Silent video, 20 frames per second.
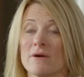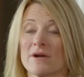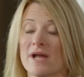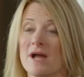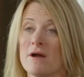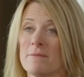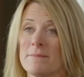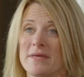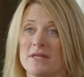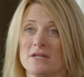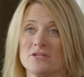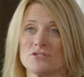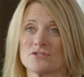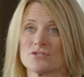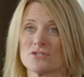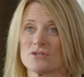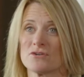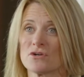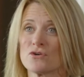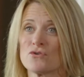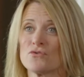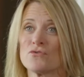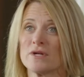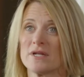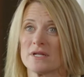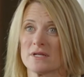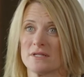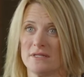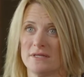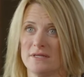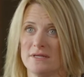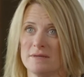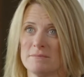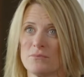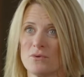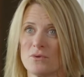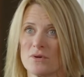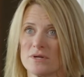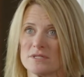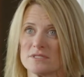Our account managers are critically
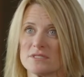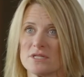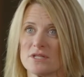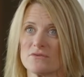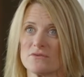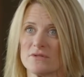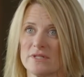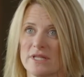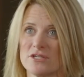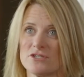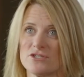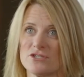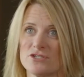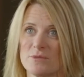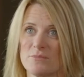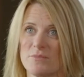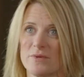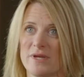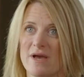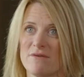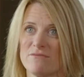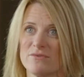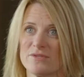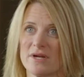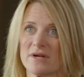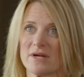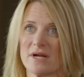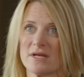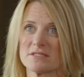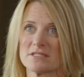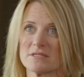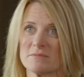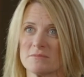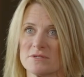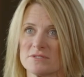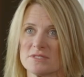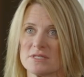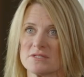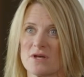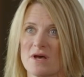important to the relationship we have with our
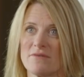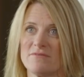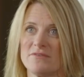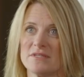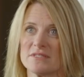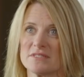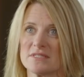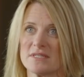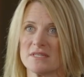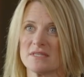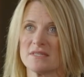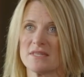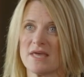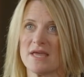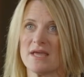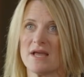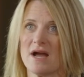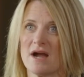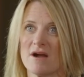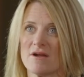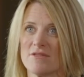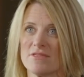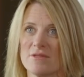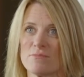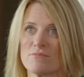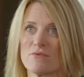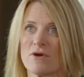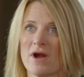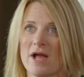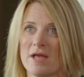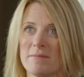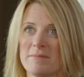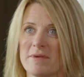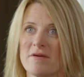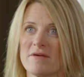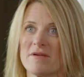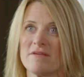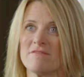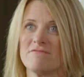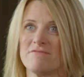customers, as obviously they are the
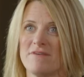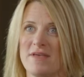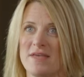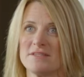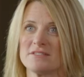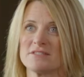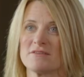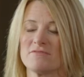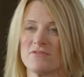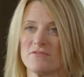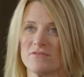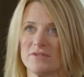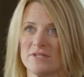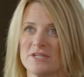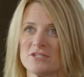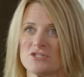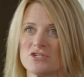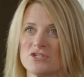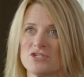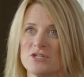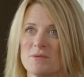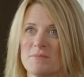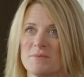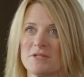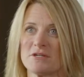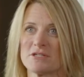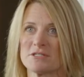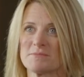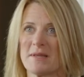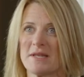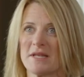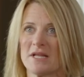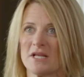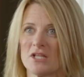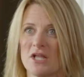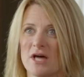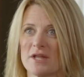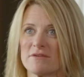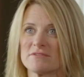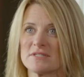primary face of the relationship and they're spending a
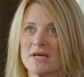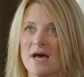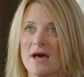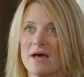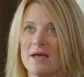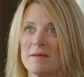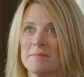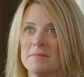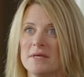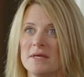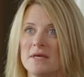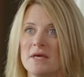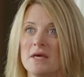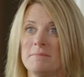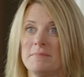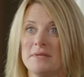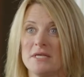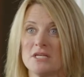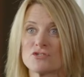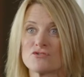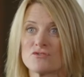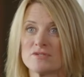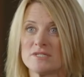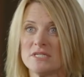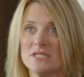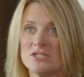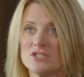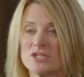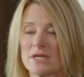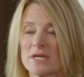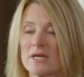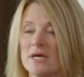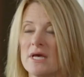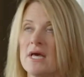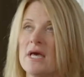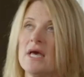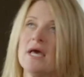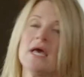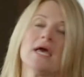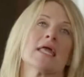lot of time being strategic.
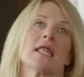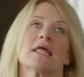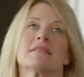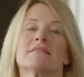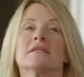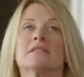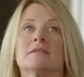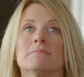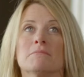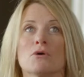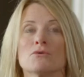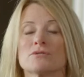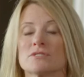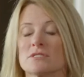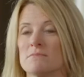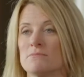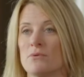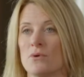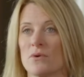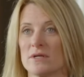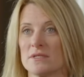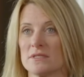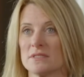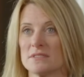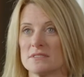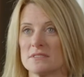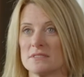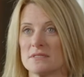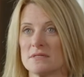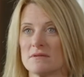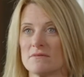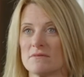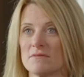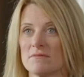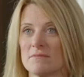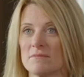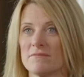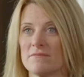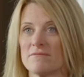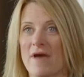And I think the most important
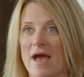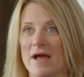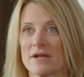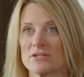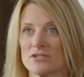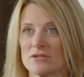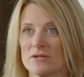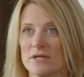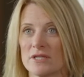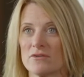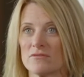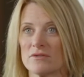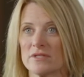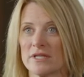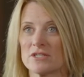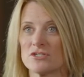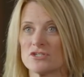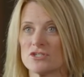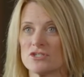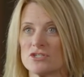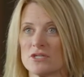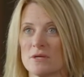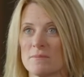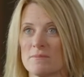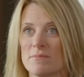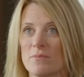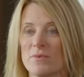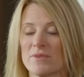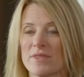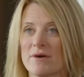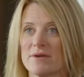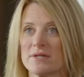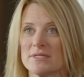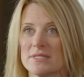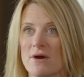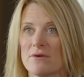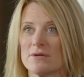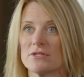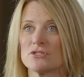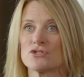factor in the relationship, without a
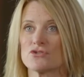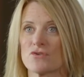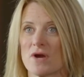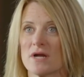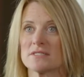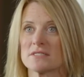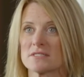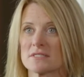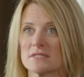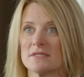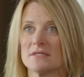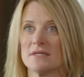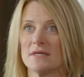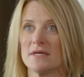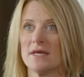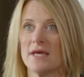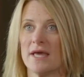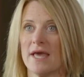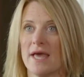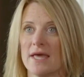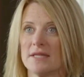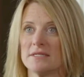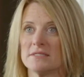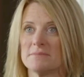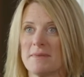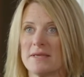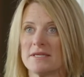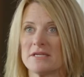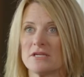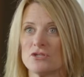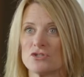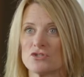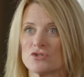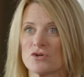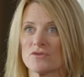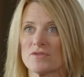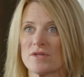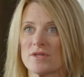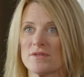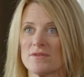doubt, is trust and making
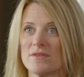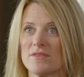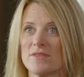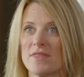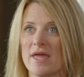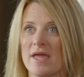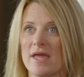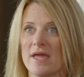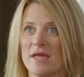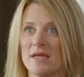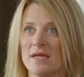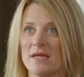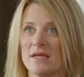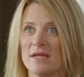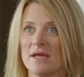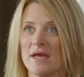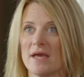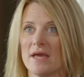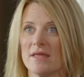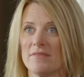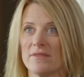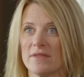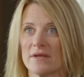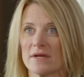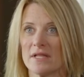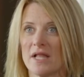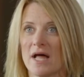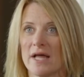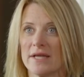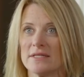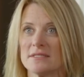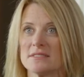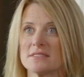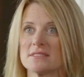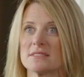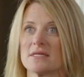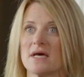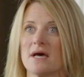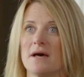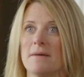sure that they and the
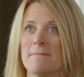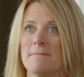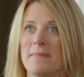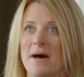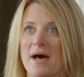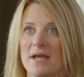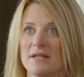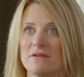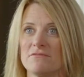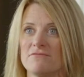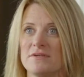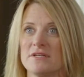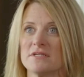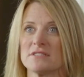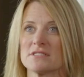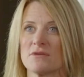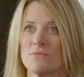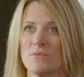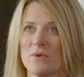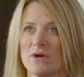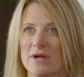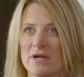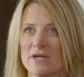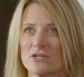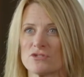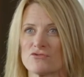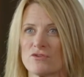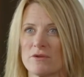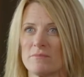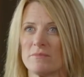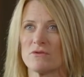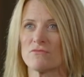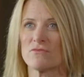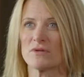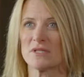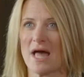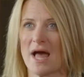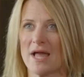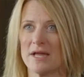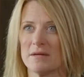client's uh, mind feels that we're extremely
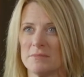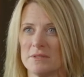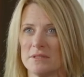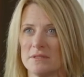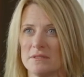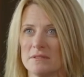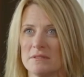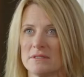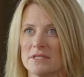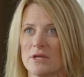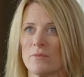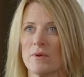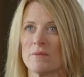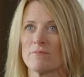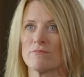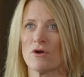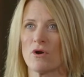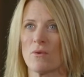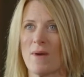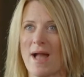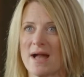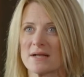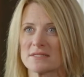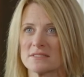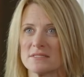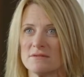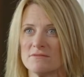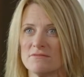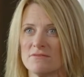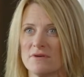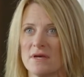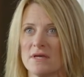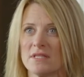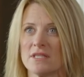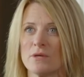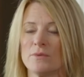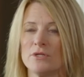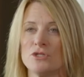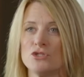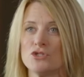reliable, that we're proactive,
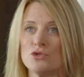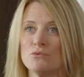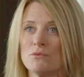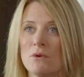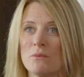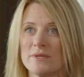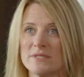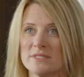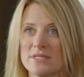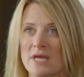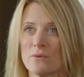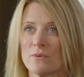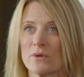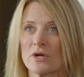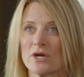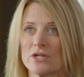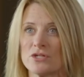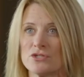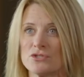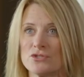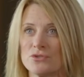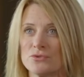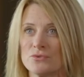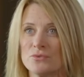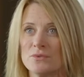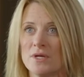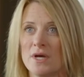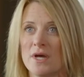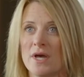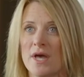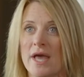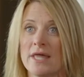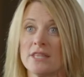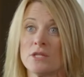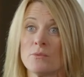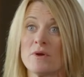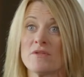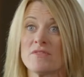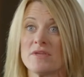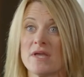that we do what we say we're going to do, and
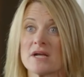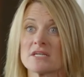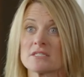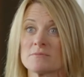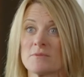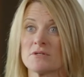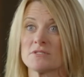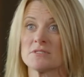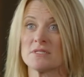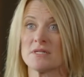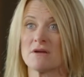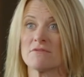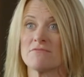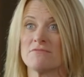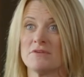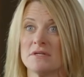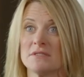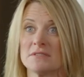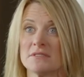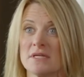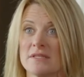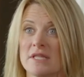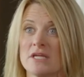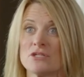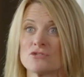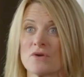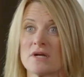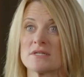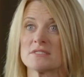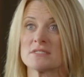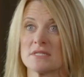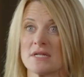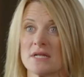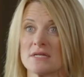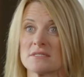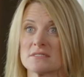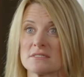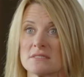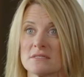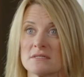that we're the experts in our field and they trust in
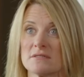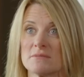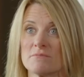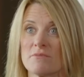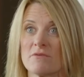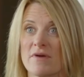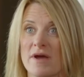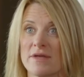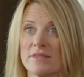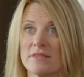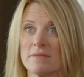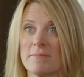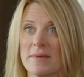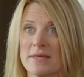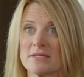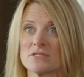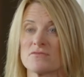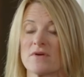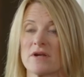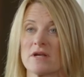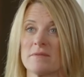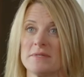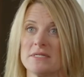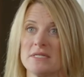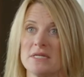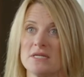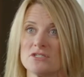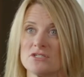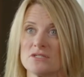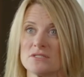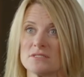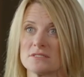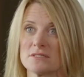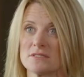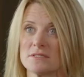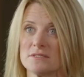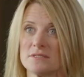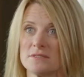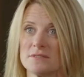us to provide the best recommendations.